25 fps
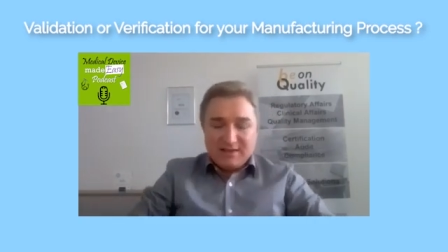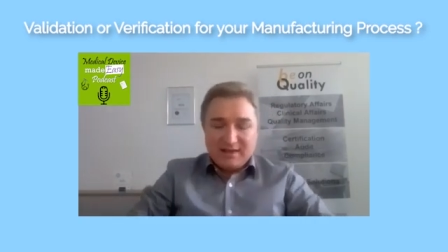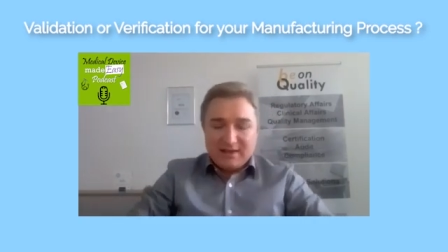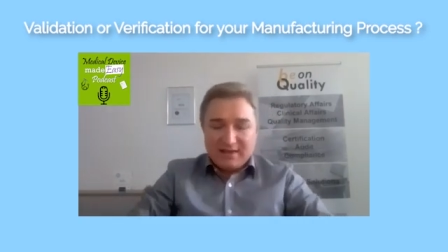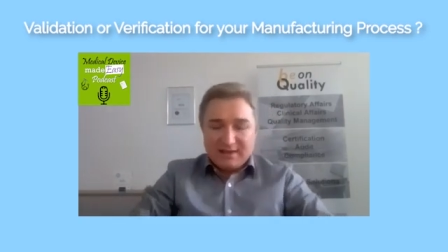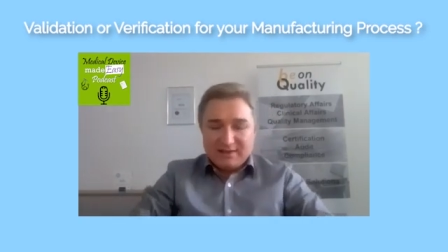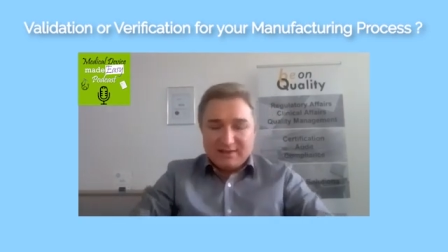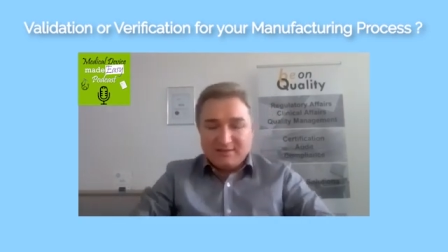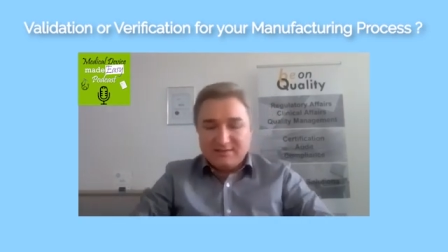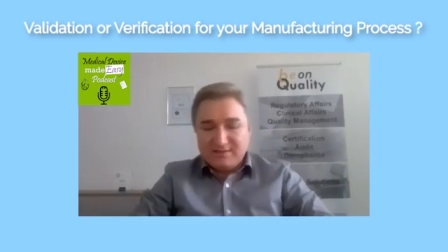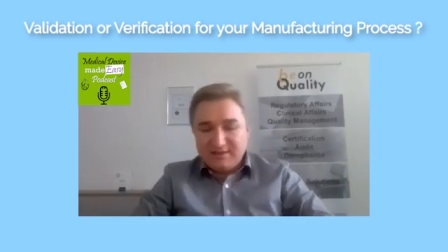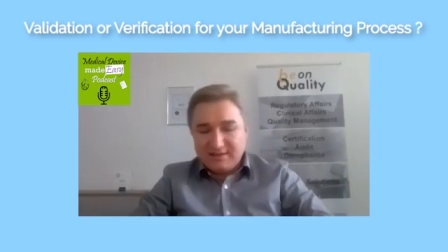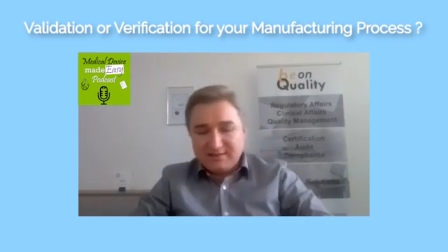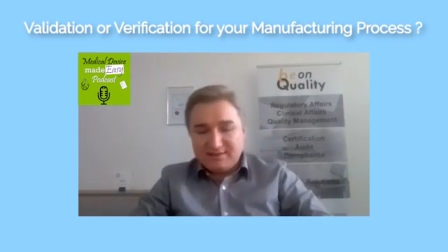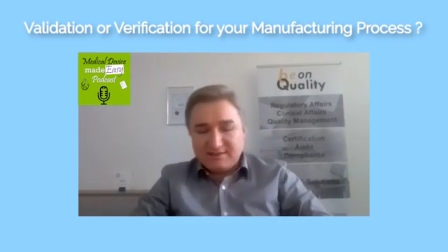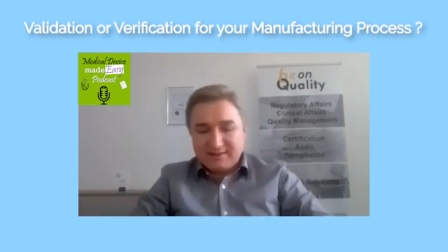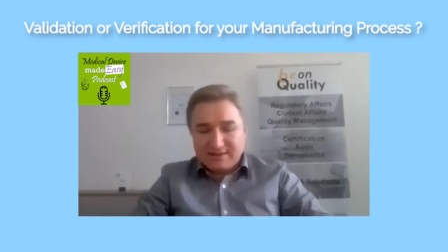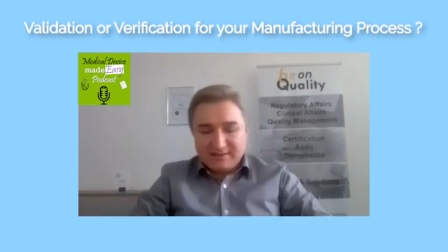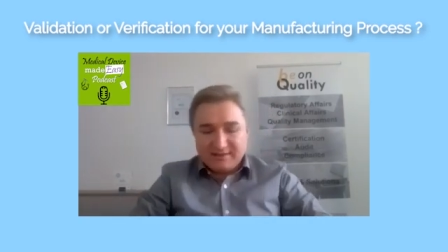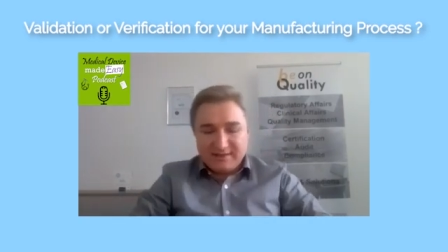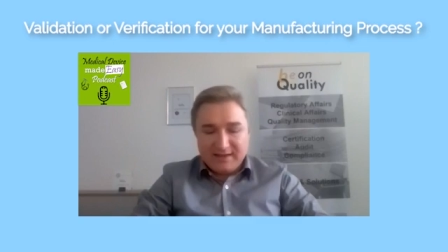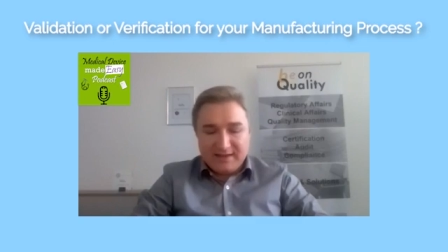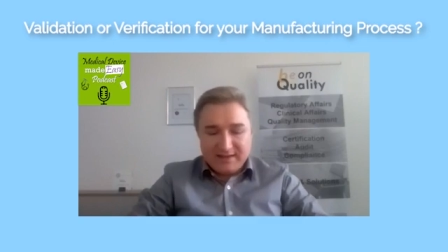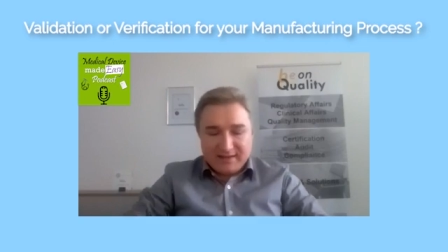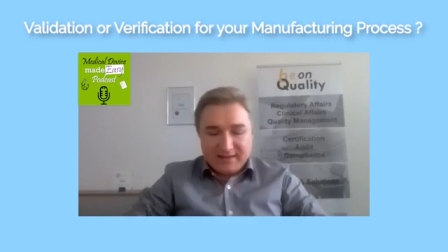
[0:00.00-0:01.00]
and this and
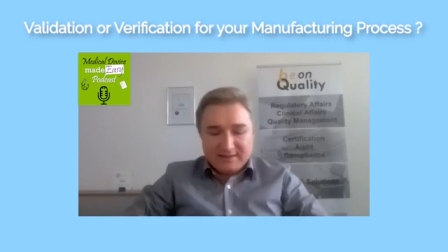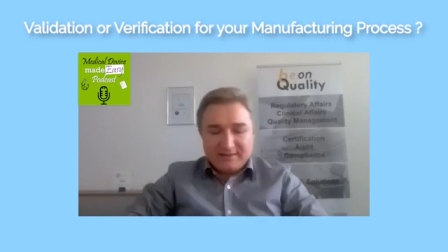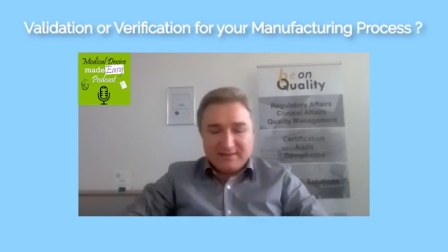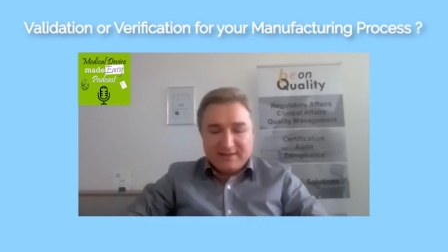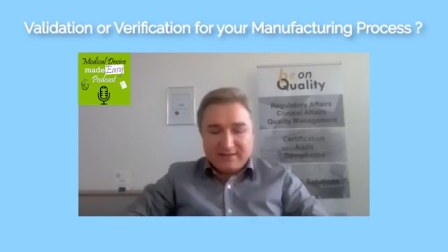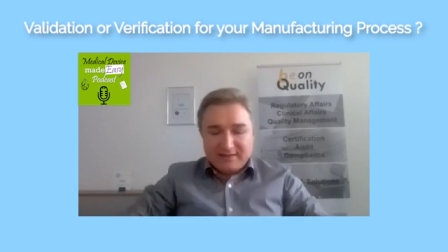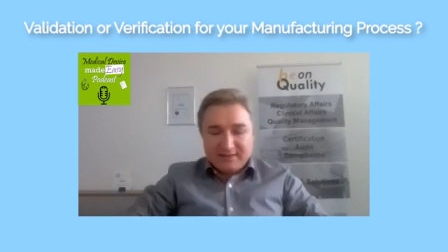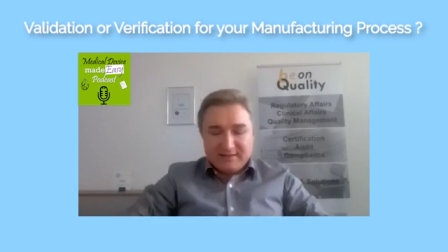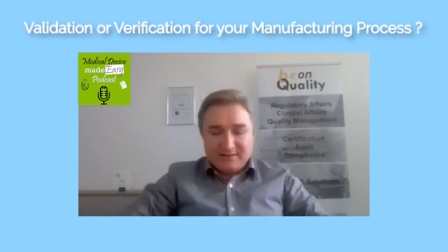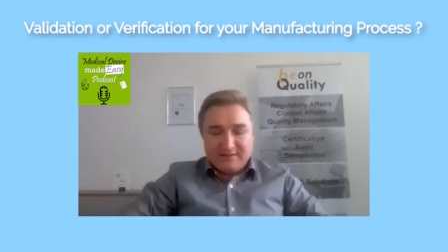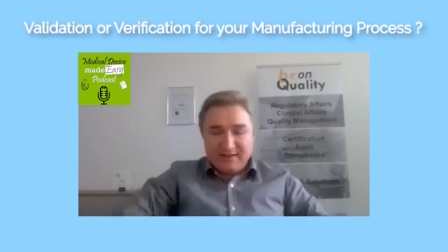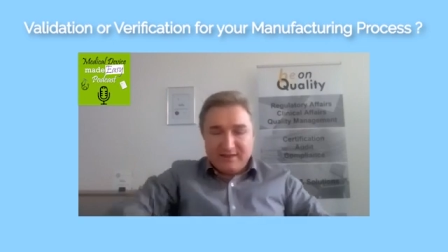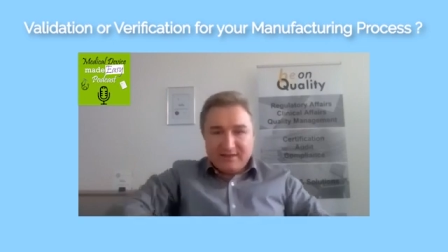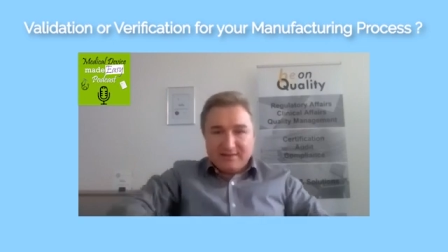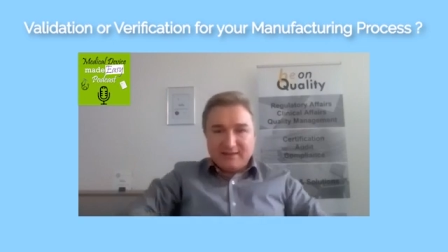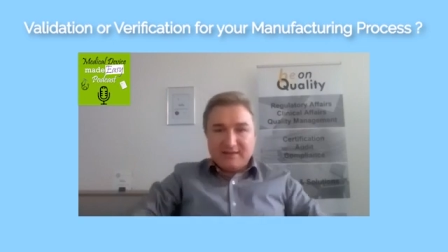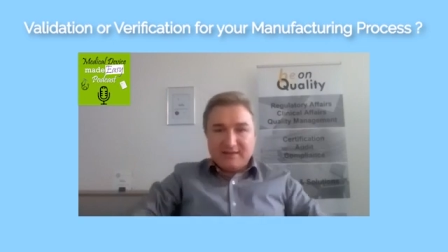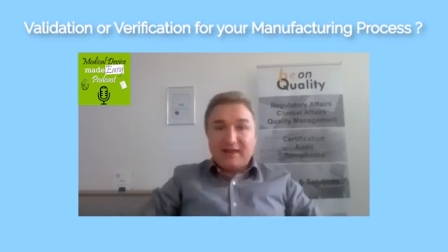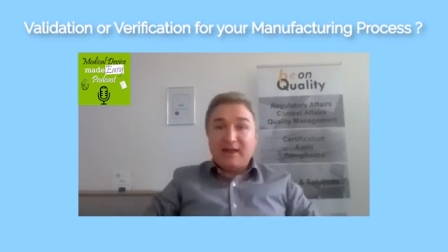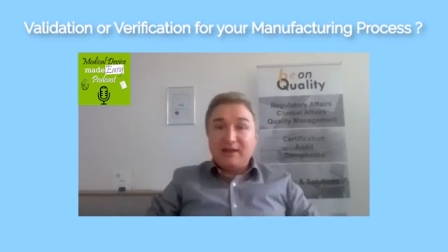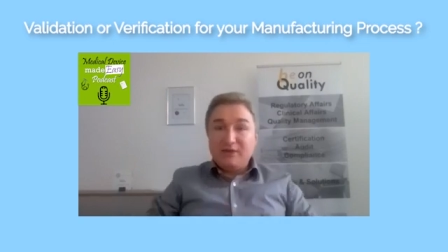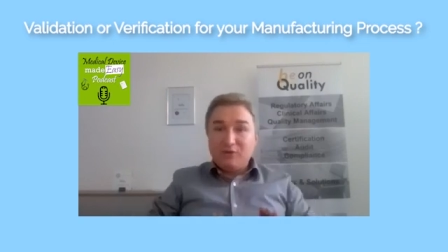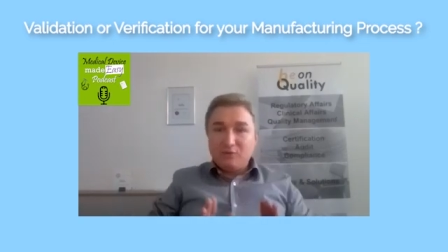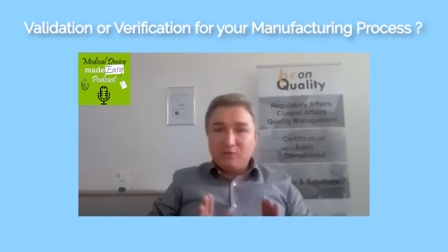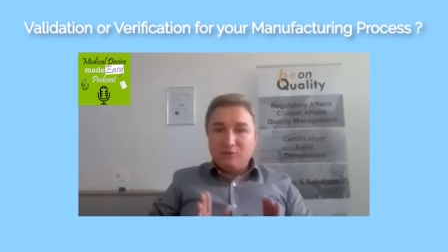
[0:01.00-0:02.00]
that and that and that,
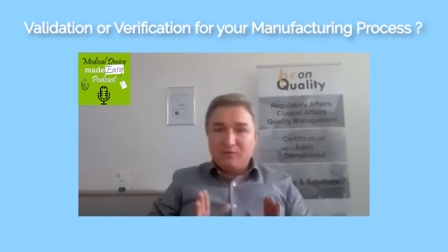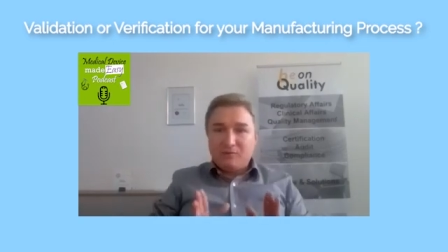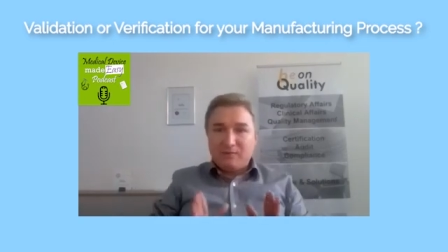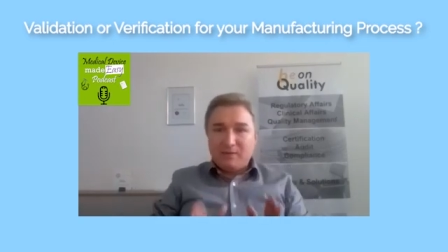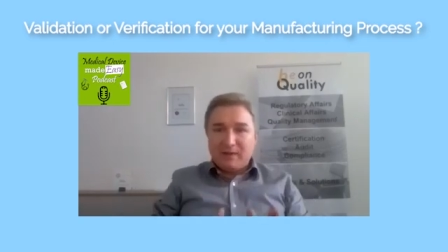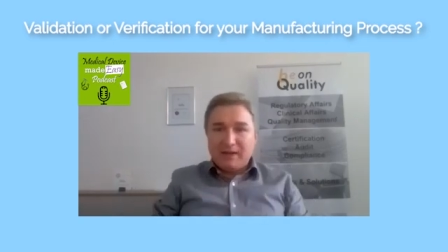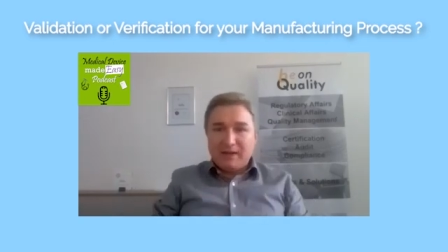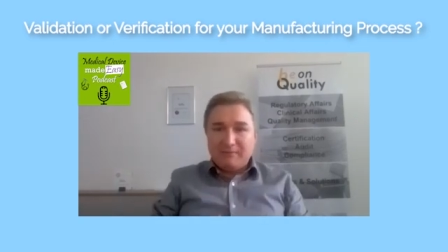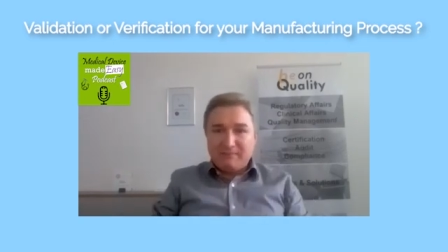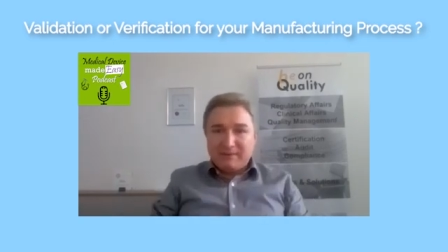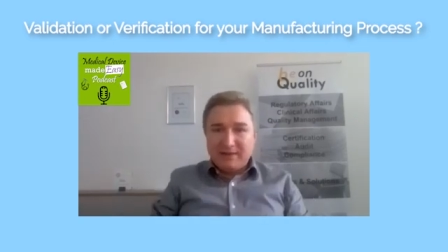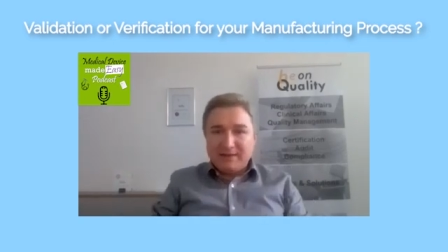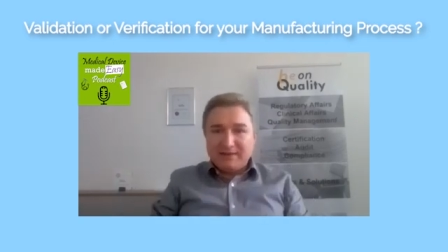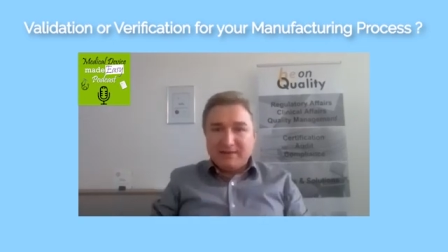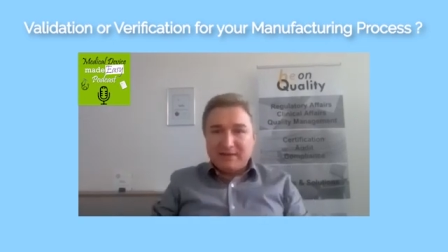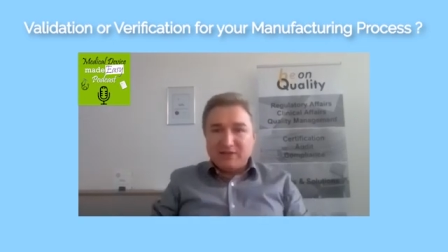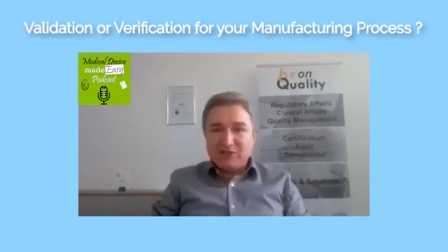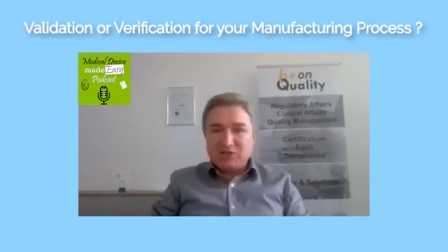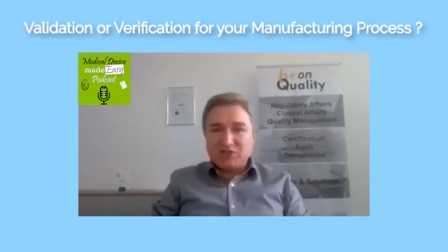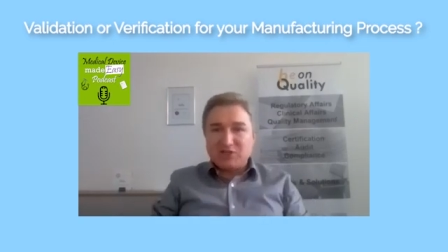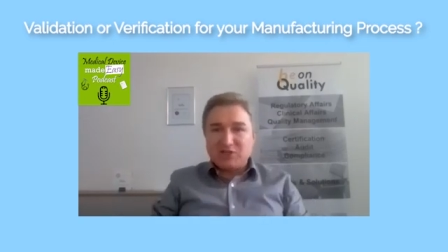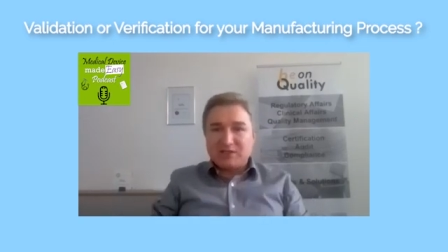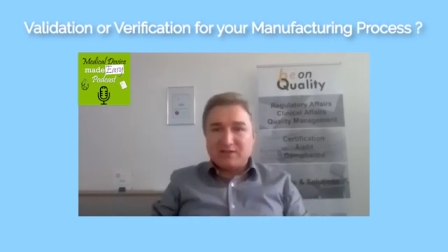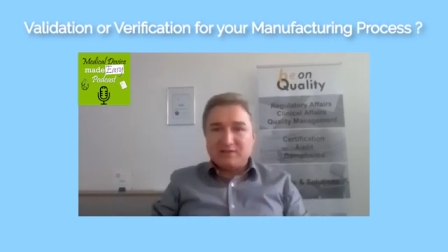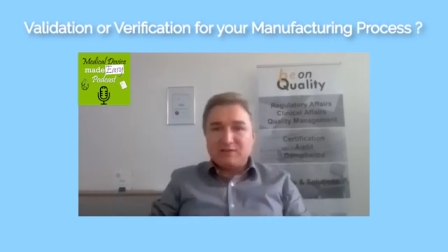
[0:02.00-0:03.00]
I do
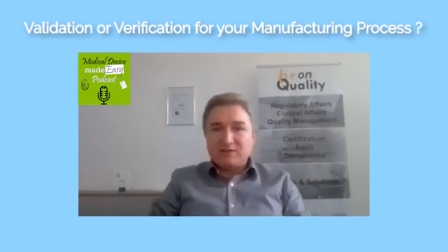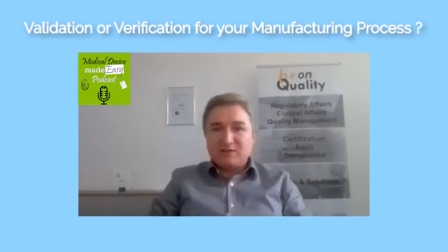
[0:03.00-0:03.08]
validation.